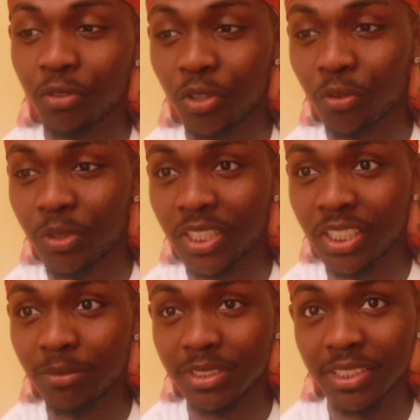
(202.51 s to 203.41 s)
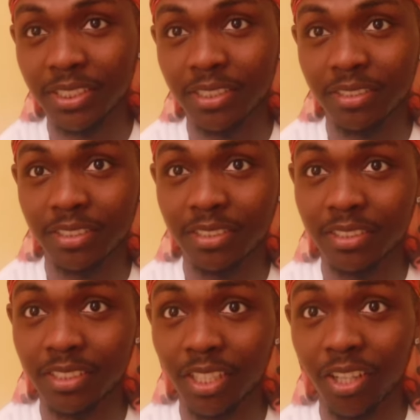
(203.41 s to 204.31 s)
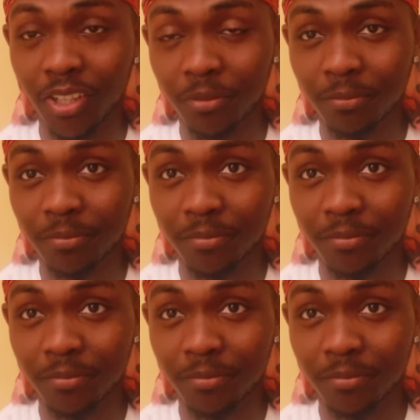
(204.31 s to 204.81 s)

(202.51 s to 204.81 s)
role when it comes to Dom.